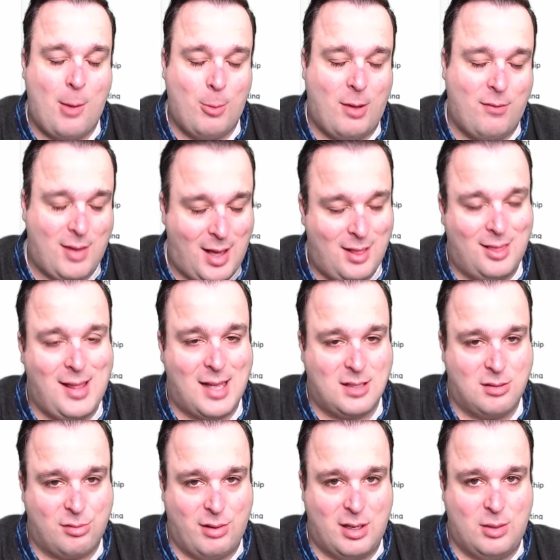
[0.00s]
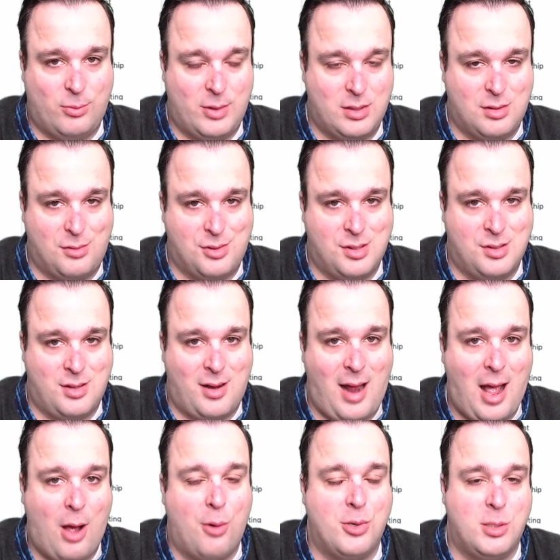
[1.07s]
We have got lots of great resources on
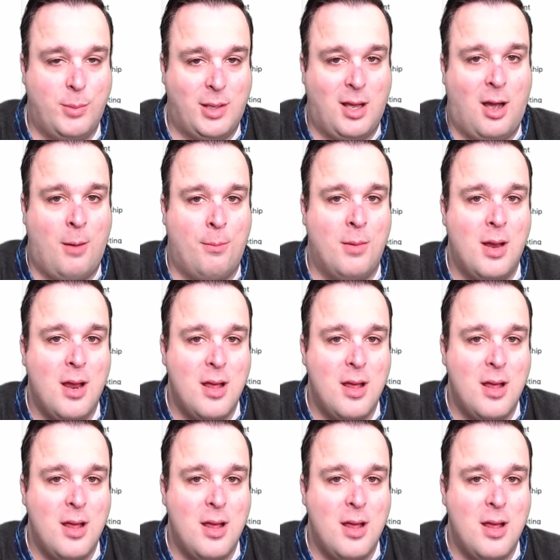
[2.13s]
how to become